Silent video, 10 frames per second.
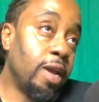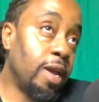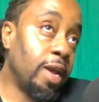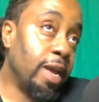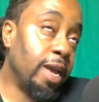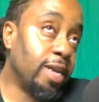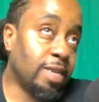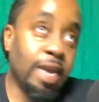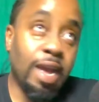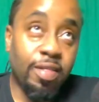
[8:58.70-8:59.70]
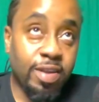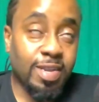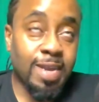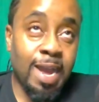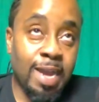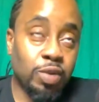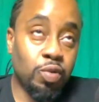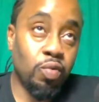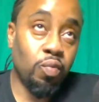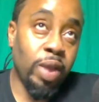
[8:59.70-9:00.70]
here's the other side
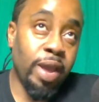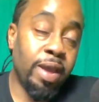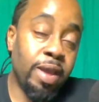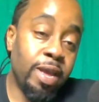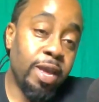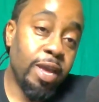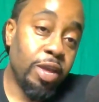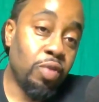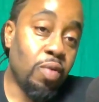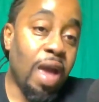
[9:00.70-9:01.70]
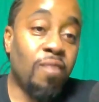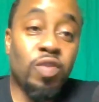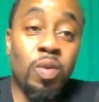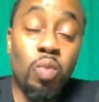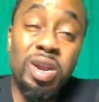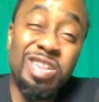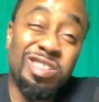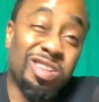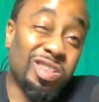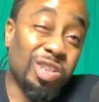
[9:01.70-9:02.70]
to it, where you have someone that's
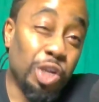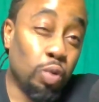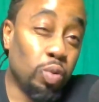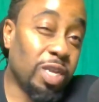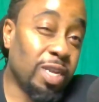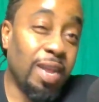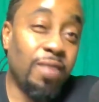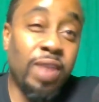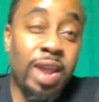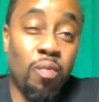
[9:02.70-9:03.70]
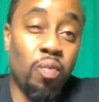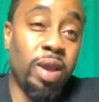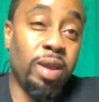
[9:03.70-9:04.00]
just used to living that way.